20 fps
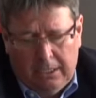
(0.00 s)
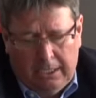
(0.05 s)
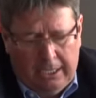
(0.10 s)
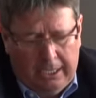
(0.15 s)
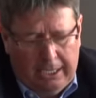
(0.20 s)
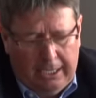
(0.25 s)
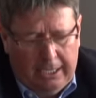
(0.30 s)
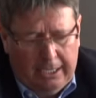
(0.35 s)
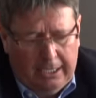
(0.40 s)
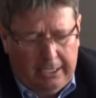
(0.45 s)

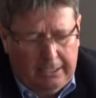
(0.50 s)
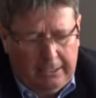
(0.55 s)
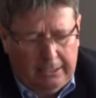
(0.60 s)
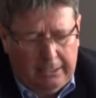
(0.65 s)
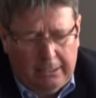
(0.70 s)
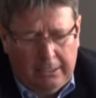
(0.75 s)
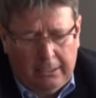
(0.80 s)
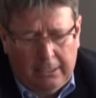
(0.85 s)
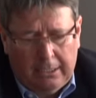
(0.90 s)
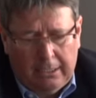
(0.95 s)
a
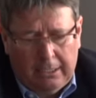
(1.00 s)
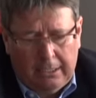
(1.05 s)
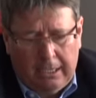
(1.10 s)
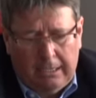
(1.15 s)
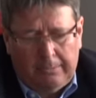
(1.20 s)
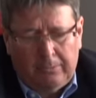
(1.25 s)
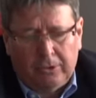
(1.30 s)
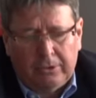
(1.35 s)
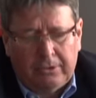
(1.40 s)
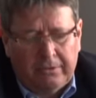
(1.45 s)

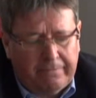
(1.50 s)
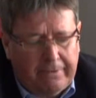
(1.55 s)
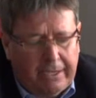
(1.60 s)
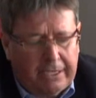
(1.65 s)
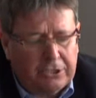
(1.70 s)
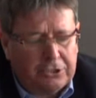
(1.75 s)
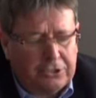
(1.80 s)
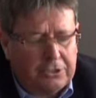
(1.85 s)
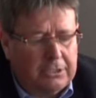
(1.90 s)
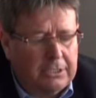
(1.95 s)

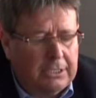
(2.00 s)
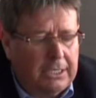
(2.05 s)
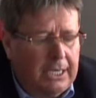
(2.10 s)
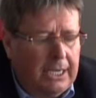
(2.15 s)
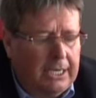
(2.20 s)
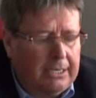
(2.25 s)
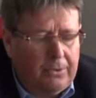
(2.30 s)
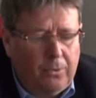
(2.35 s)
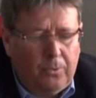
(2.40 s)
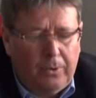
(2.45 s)
motivation
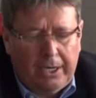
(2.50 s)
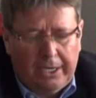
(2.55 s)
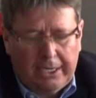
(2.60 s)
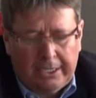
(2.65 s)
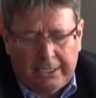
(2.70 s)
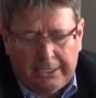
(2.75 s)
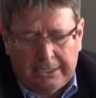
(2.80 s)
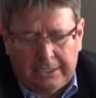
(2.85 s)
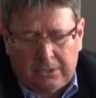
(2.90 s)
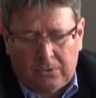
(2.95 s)
and a
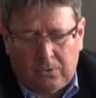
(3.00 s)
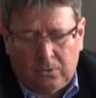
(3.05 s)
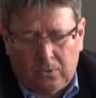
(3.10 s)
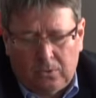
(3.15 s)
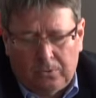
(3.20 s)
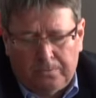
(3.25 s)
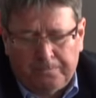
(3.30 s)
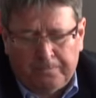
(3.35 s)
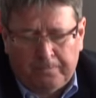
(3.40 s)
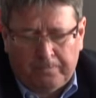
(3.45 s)
willingness
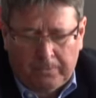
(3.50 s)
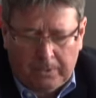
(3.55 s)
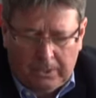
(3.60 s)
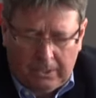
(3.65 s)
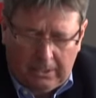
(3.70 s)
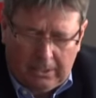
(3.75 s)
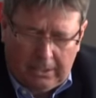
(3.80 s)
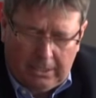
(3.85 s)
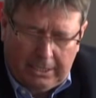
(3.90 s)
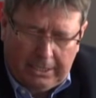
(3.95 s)
to
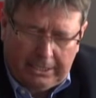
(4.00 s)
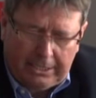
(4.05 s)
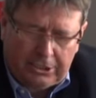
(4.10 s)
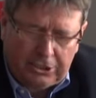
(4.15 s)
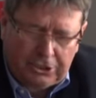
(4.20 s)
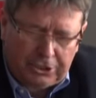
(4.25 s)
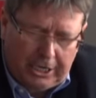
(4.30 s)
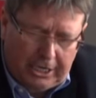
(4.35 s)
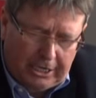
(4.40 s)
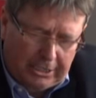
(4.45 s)

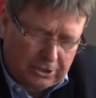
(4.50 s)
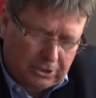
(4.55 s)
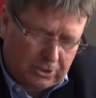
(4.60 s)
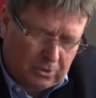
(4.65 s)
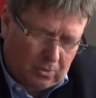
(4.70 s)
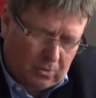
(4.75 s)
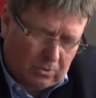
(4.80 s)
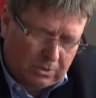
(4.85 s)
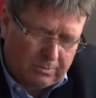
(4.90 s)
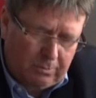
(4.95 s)
exchange
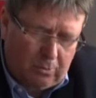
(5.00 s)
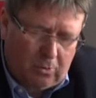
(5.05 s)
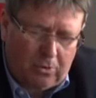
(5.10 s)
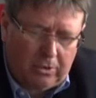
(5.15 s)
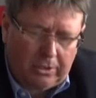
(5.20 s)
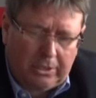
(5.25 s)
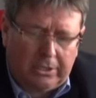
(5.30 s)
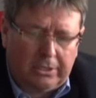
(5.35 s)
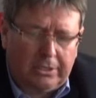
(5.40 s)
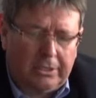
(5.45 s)

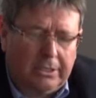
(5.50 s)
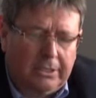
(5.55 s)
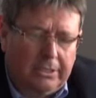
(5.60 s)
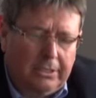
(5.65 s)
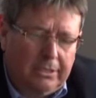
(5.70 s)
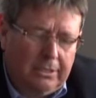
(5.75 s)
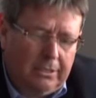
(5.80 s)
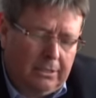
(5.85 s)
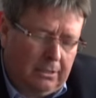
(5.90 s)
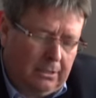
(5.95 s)
cross-border
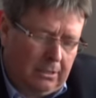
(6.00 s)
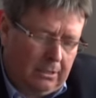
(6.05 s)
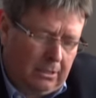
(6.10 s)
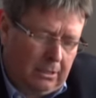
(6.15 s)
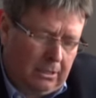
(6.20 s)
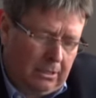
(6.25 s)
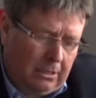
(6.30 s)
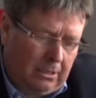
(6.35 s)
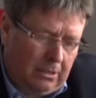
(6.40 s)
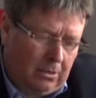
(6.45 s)

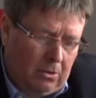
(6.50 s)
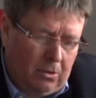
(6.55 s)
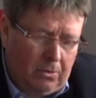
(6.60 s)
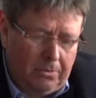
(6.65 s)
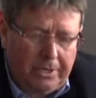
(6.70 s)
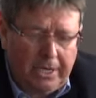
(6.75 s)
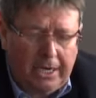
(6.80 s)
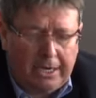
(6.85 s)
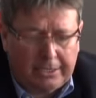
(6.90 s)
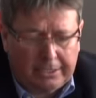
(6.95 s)

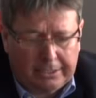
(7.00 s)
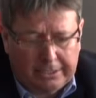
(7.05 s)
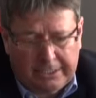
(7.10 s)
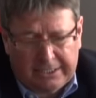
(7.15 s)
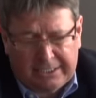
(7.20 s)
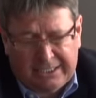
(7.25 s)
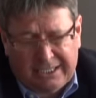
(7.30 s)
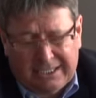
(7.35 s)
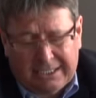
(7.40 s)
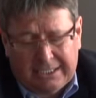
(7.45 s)
OER.
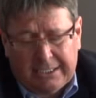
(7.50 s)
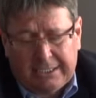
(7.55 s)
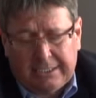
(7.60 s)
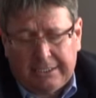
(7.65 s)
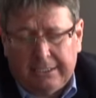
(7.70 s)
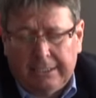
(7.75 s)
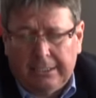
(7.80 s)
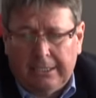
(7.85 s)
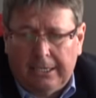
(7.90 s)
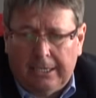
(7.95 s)
This
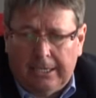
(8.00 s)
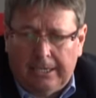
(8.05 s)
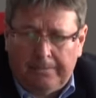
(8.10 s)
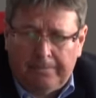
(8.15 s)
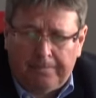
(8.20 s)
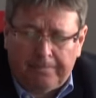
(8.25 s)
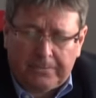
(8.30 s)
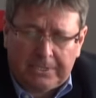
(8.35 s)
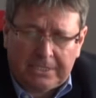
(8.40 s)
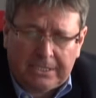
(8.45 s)
is
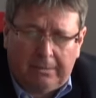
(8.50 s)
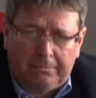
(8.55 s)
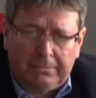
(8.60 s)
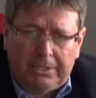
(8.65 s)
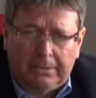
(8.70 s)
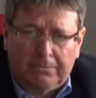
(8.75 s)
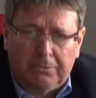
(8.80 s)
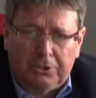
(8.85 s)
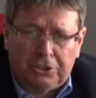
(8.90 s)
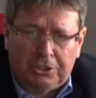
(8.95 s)

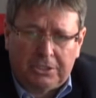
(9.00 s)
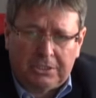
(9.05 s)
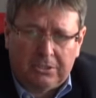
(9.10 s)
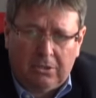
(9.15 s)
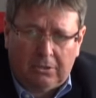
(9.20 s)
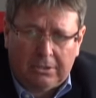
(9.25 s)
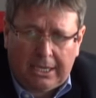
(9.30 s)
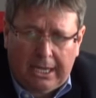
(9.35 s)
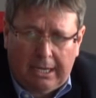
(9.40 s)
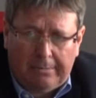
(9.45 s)
something which is
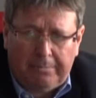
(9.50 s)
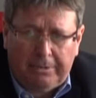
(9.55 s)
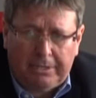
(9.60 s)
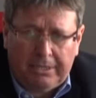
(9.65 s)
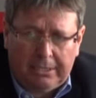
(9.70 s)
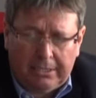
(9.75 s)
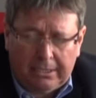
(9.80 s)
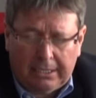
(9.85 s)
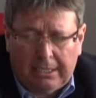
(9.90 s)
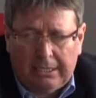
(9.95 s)
not
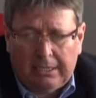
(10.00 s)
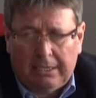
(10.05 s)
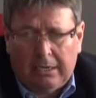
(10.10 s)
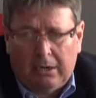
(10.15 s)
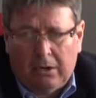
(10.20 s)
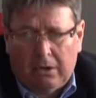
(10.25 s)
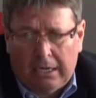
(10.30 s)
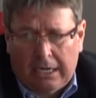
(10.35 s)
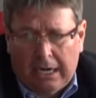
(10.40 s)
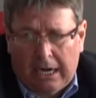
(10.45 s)
happening in a
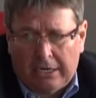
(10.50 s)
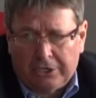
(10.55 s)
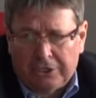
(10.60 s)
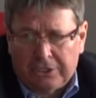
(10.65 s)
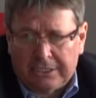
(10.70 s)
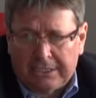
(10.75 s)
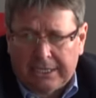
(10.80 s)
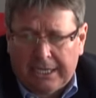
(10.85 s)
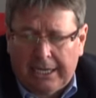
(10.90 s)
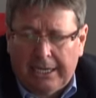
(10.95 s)

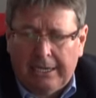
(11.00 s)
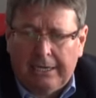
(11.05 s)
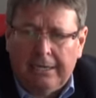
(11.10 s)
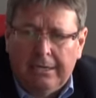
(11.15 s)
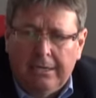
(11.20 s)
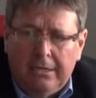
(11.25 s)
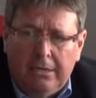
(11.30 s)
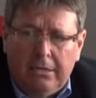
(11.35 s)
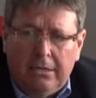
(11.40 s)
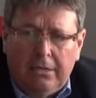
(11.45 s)
larger scale.
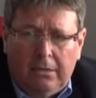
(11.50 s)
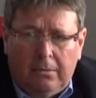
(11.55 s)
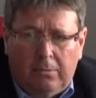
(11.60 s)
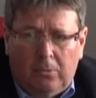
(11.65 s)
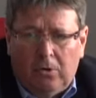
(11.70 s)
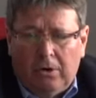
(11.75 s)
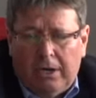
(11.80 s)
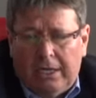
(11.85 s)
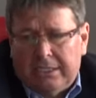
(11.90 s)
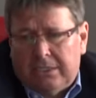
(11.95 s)

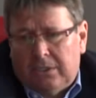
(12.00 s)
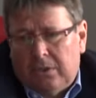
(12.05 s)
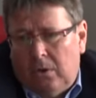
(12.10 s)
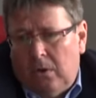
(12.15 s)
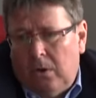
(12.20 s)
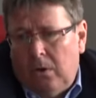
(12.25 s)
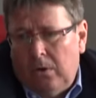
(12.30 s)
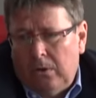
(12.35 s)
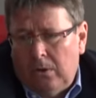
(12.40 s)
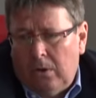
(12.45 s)
More or less, you
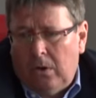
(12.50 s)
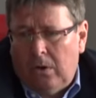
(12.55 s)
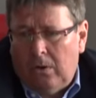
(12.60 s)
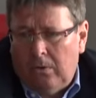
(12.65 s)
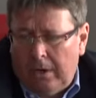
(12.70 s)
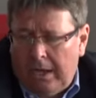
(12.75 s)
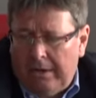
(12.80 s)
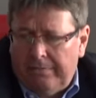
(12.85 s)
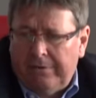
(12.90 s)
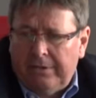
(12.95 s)
all
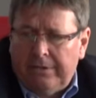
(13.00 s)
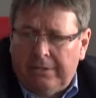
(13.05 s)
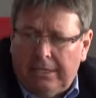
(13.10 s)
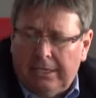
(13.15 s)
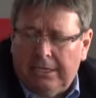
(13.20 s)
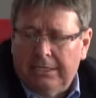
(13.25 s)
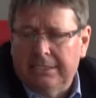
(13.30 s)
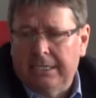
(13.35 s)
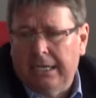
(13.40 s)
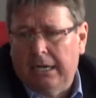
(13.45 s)
know
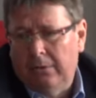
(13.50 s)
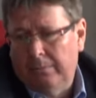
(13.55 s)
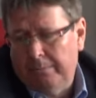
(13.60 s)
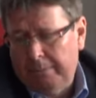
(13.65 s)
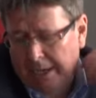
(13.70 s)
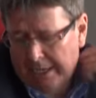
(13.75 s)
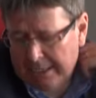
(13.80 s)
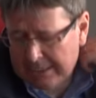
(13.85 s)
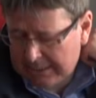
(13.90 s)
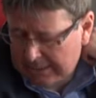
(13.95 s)
everything is now
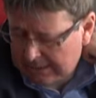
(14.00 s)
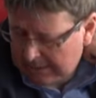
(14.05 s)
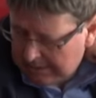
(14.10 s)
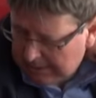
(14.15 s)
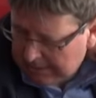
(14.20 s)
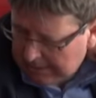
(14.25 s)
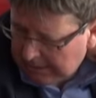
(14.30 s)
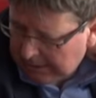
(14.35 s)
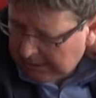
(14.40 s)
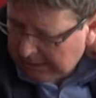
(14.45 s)

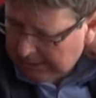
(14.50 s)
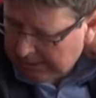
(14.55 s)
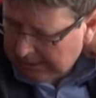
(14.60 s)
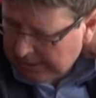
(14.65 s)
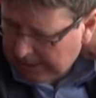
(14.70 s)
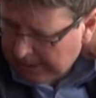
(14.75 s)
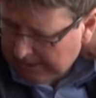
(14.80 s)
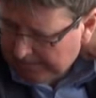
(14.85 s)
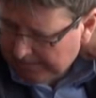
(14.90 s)
based in